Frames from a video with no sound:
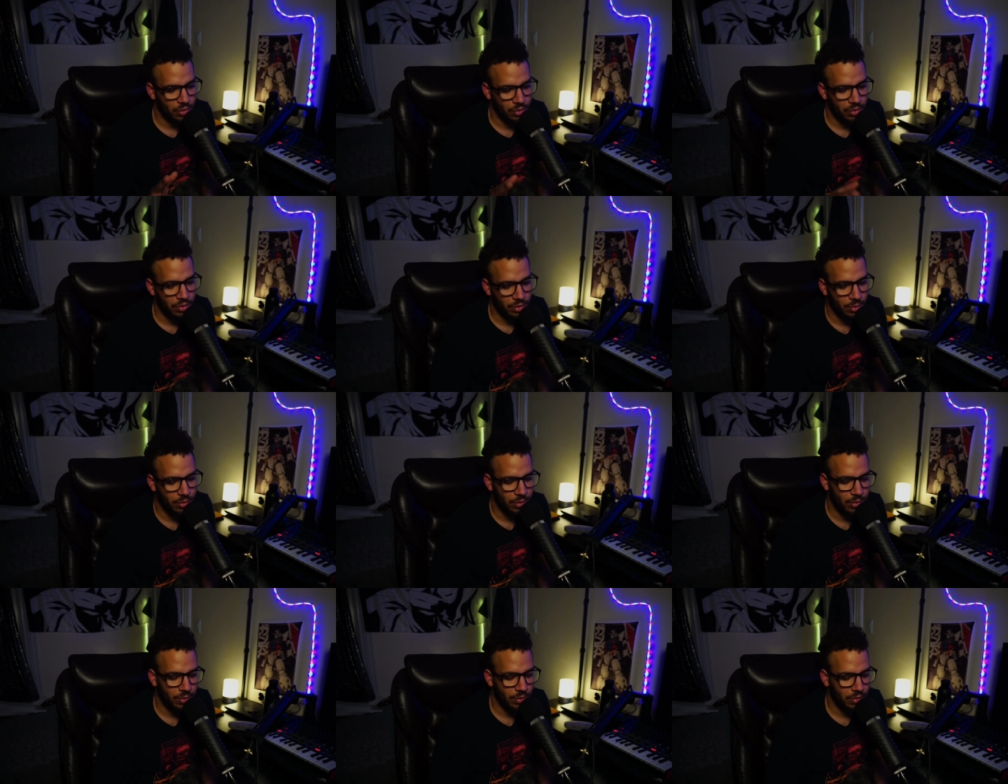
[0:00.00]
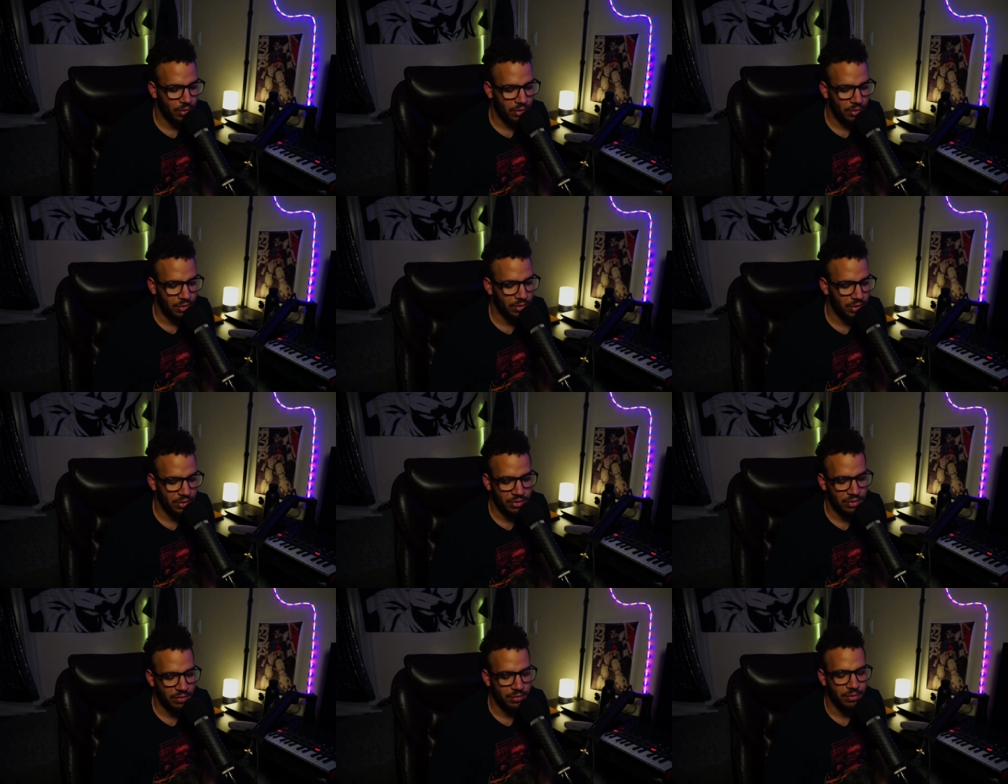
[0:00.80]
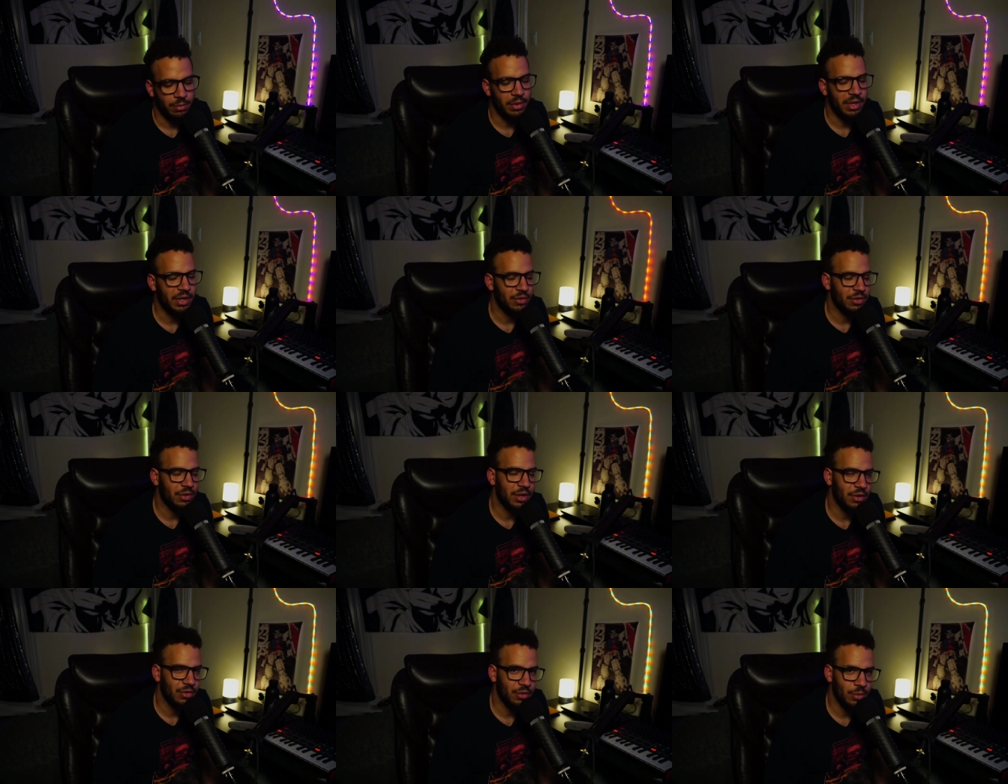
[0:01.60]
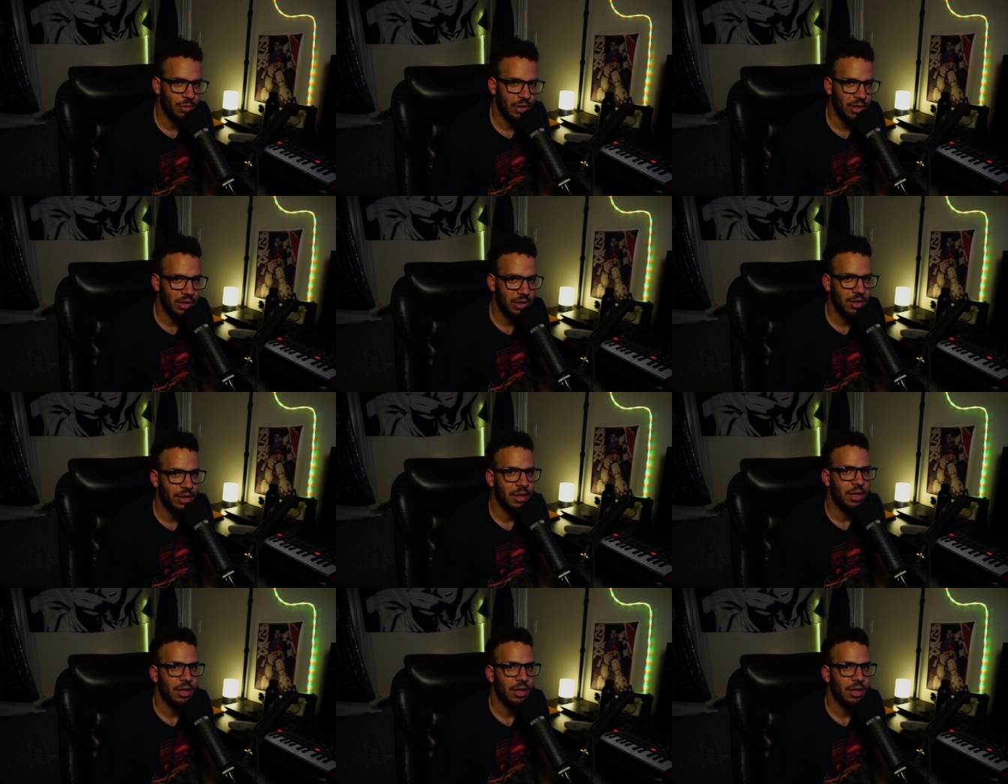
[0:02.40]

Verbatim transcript: with all this information as you will.